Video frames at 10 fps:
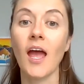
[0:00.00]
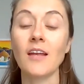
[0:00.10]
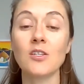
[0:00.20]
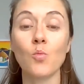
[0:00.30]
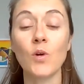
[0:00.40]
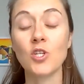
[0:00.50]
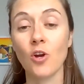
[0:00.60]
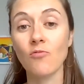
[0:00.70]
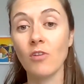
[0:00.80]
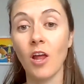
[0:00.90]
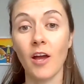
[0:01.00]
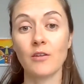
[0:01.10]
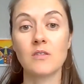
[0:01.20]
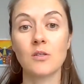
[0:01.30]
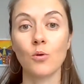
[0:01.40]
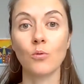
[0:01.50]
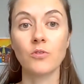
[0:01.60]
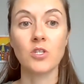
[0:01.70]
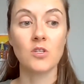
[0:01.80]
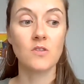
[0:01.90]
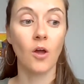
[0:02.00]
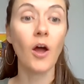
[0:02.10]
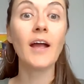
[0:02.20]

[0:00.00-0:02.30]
And we don't rely on school to just go,